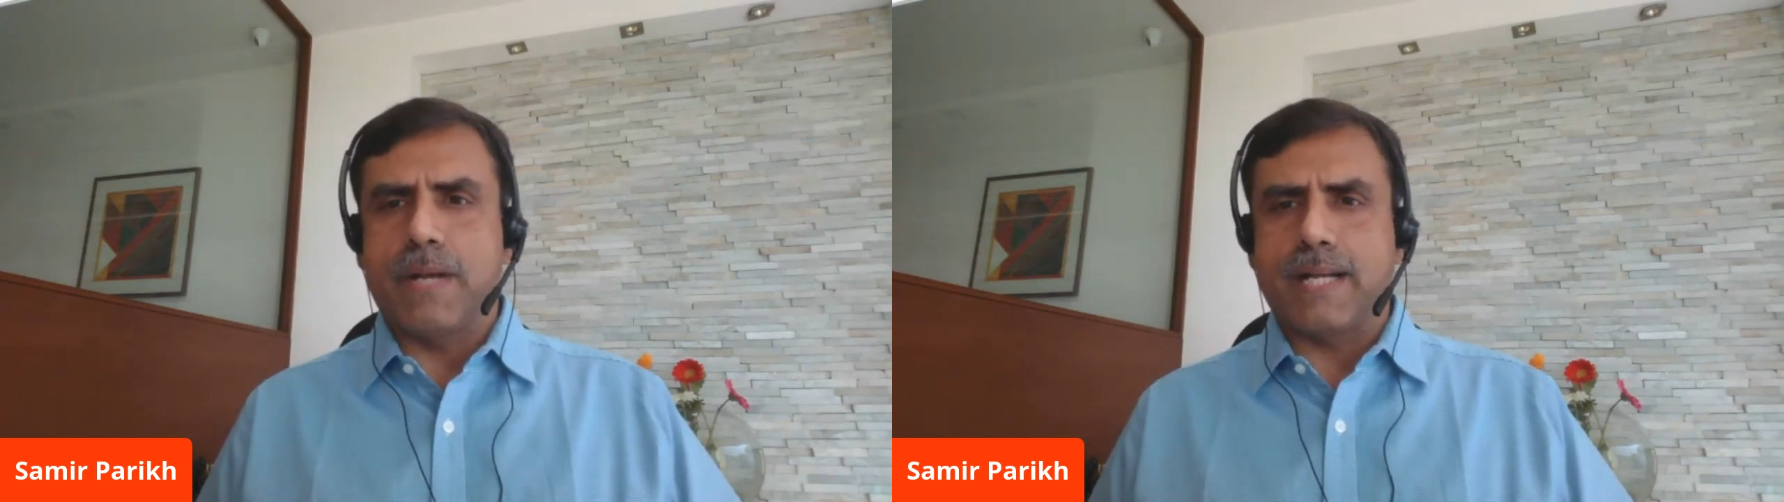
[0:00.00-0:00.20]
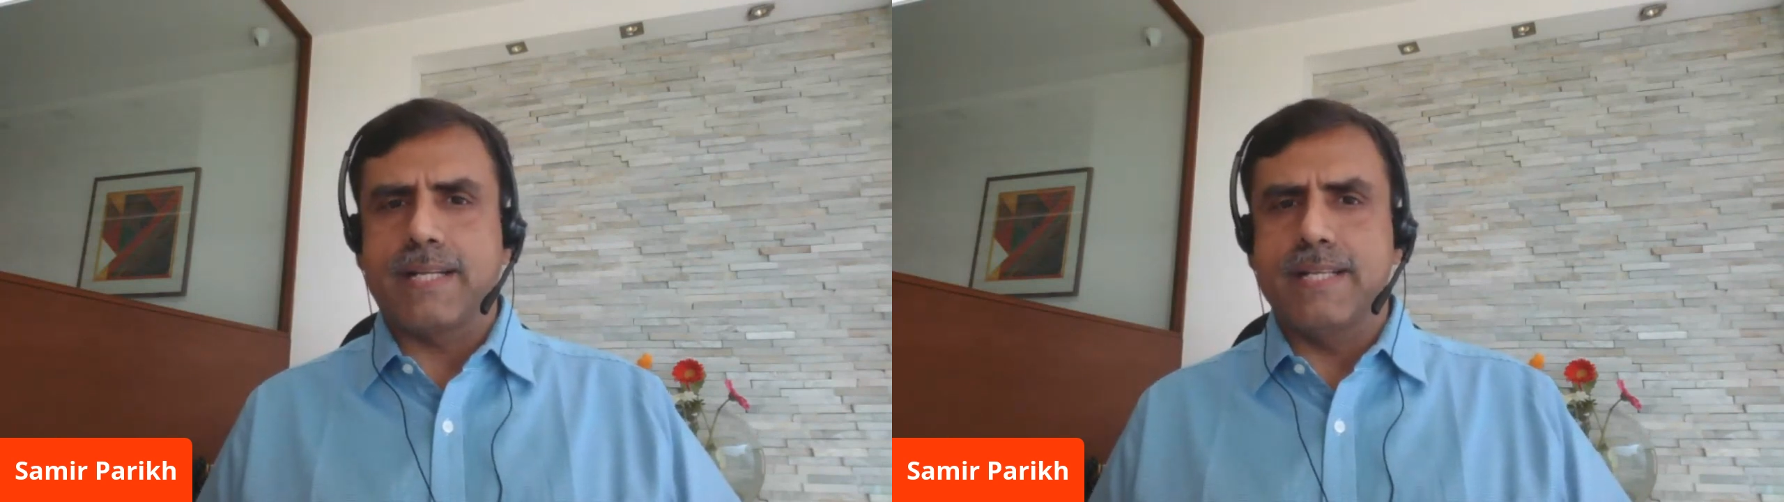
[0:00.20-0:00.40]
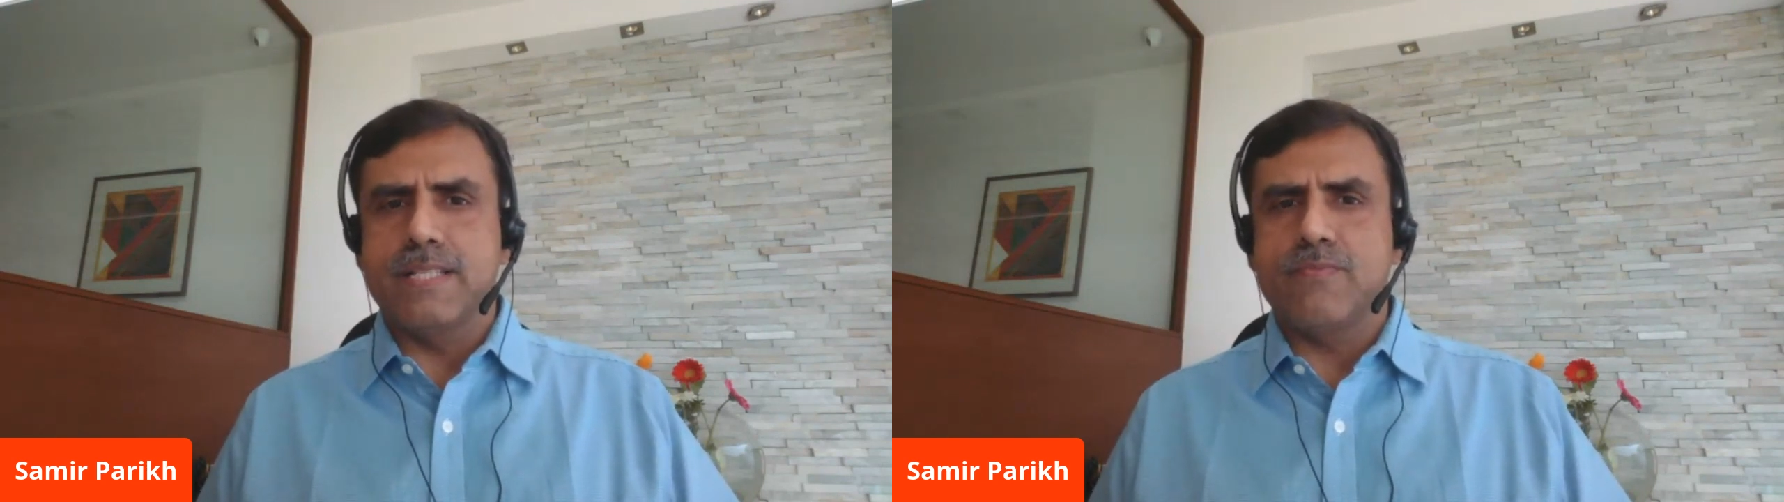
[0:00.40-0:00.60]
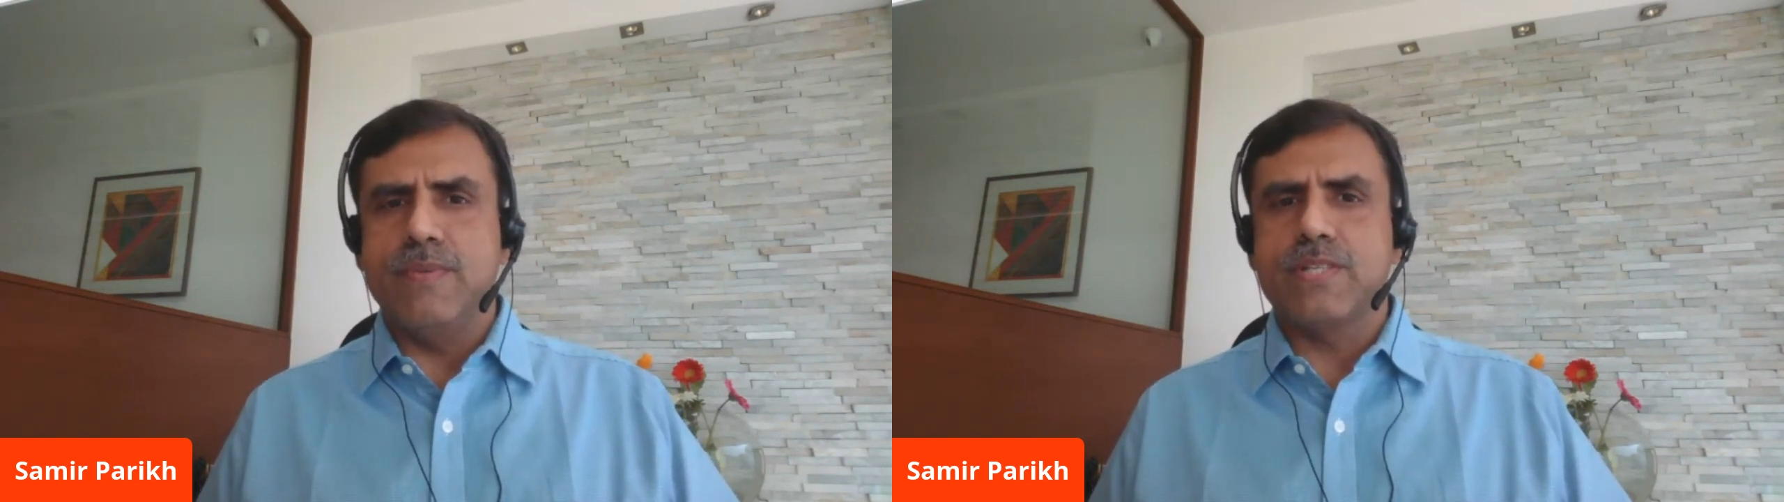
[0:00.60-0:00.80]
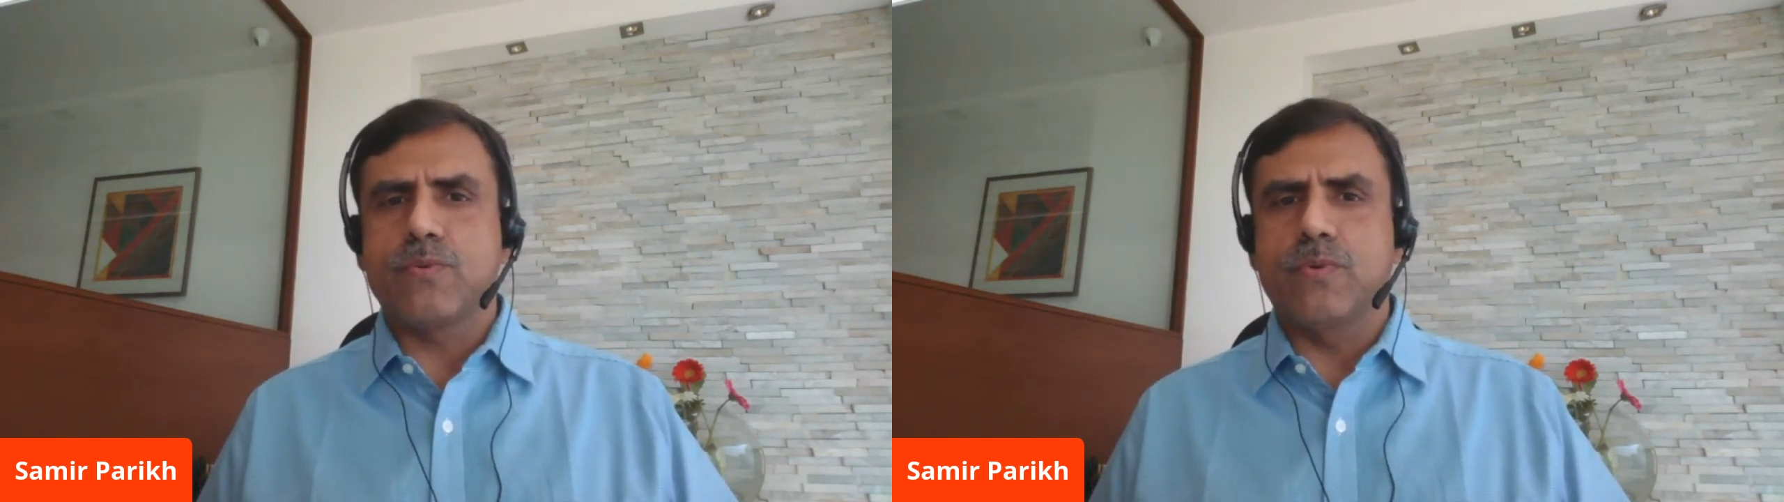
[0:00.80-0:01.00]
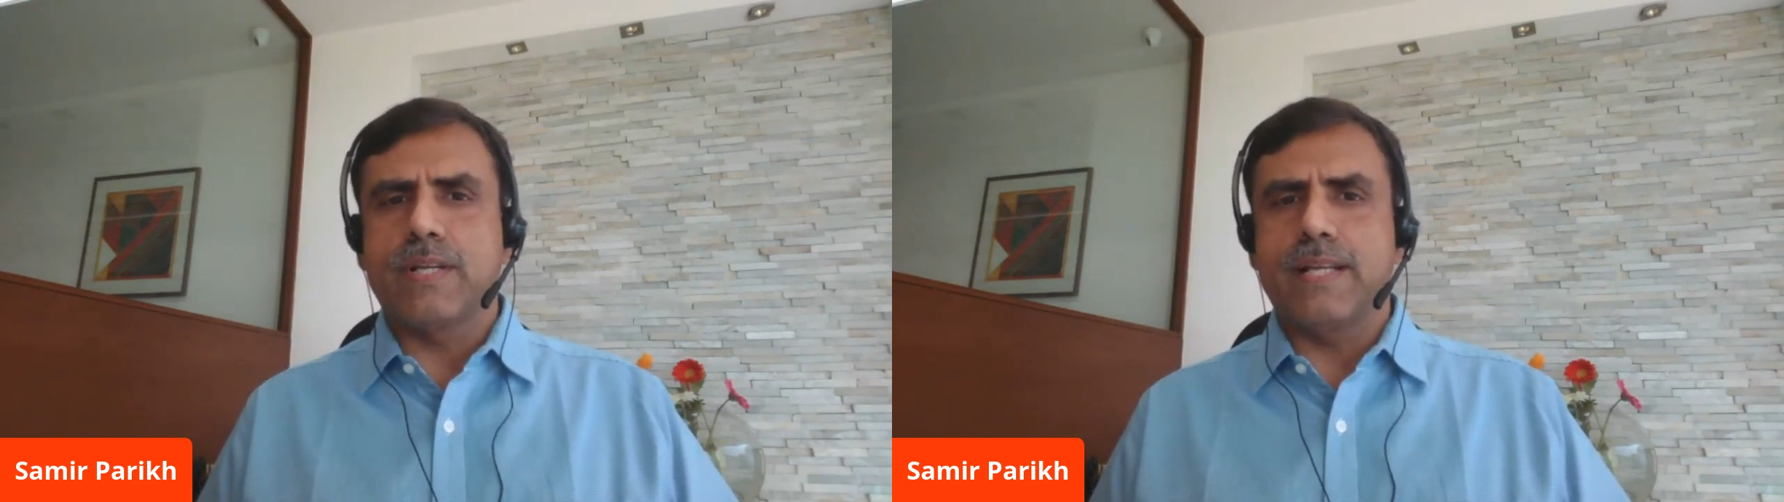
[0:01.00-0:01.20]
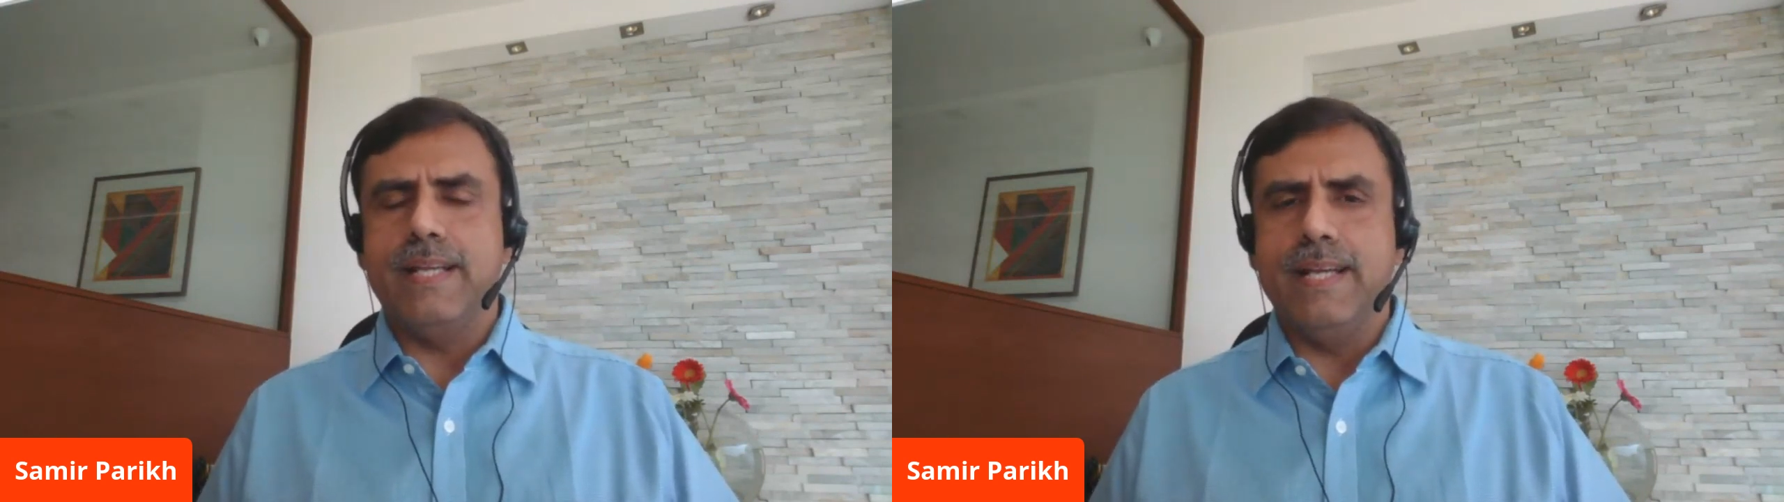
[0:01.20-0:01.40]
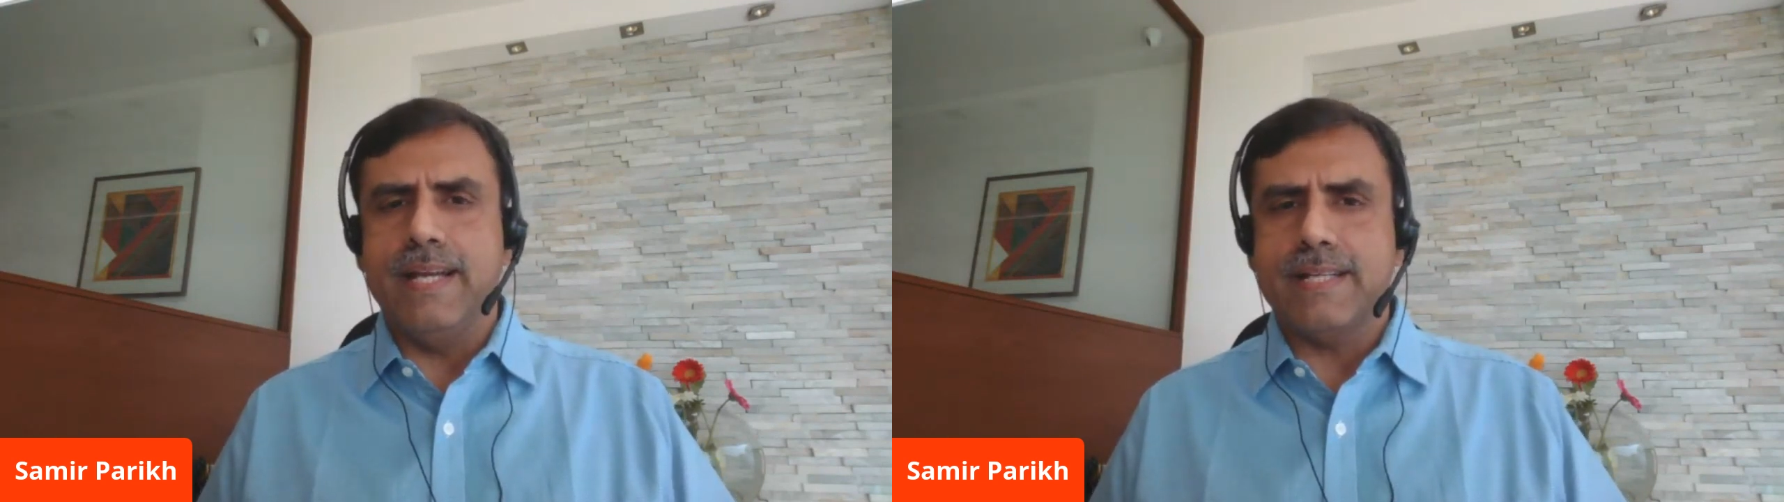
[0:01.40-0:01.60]
practice which could
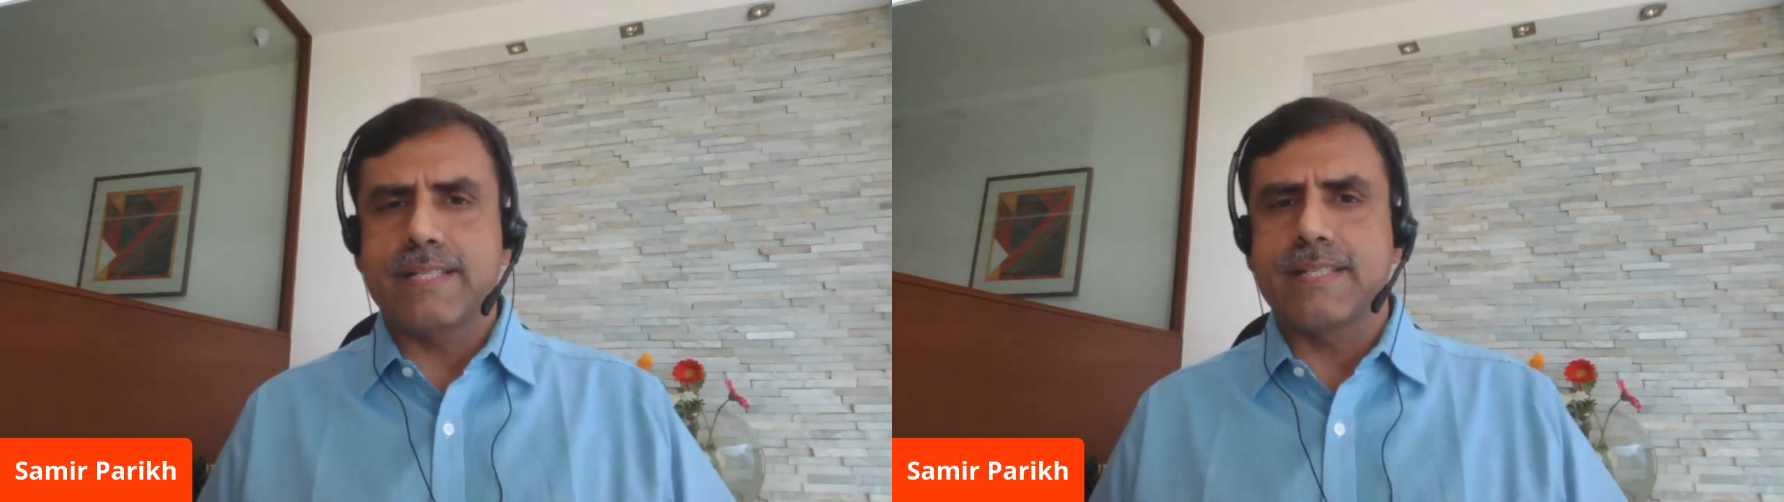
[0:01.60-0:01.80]
create